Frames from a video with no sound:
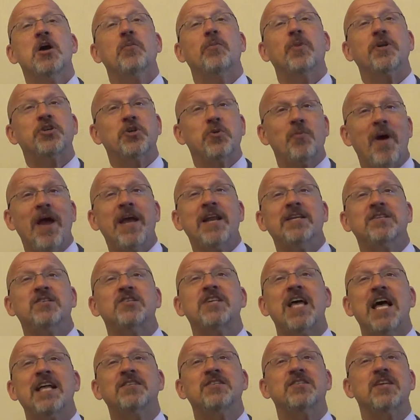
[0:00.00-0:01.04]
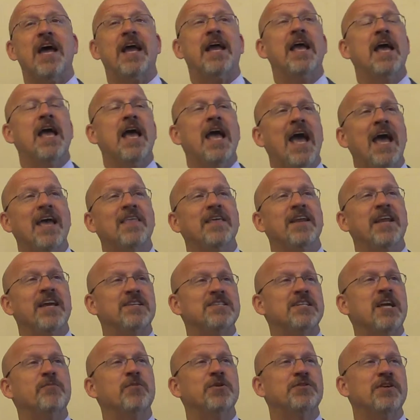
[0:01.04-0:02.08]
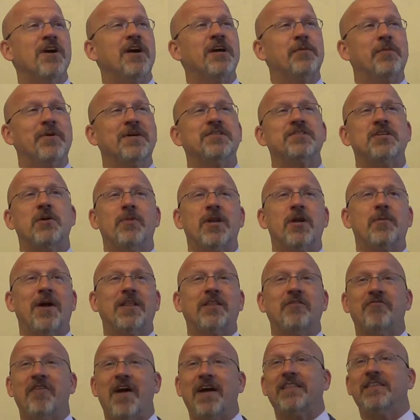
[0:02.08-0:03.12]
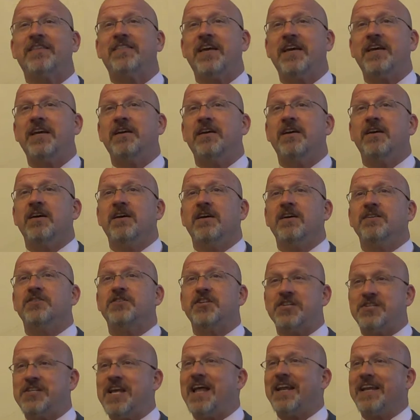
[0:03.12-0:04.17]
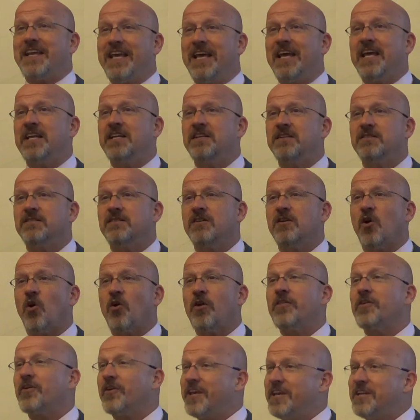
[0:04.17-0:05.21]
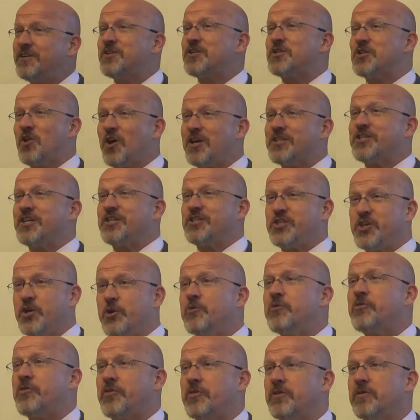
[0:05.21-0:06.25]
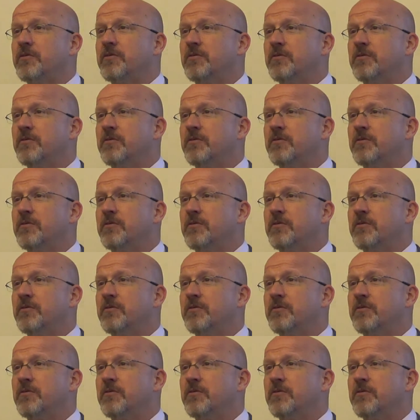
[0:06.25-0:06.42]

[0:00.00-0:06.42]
But you might instead say, hey, the next time you're talking about somebody about the fact that they just had a kid or that their kid just lost a tooth,